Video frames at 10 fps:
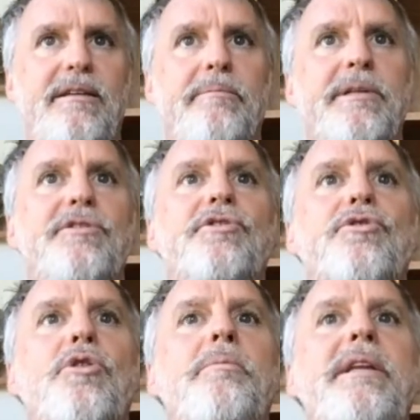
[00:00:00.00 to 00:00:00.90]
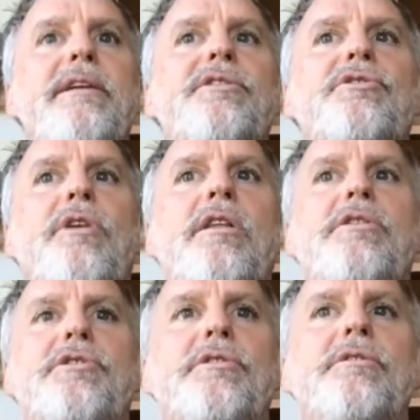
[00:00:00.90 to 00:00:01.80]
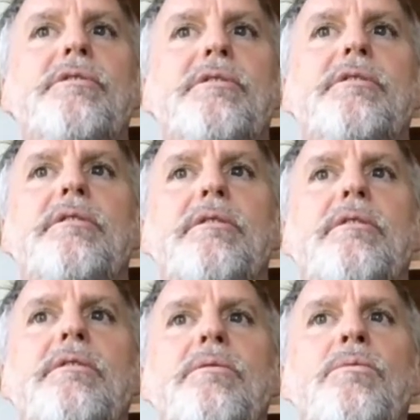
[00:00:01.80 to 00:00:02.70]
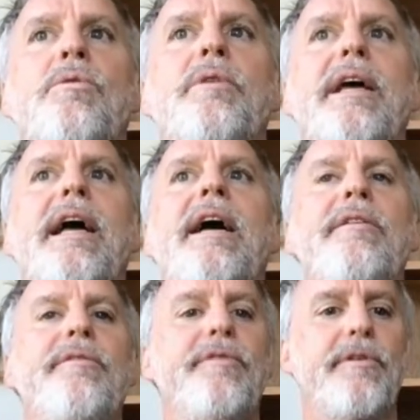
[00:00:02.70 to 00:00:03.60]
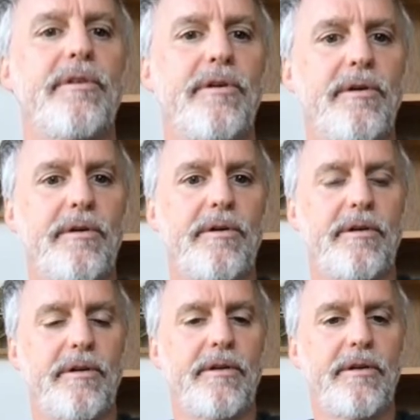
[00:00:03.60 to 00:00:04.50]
but so many astrologers won't ever learn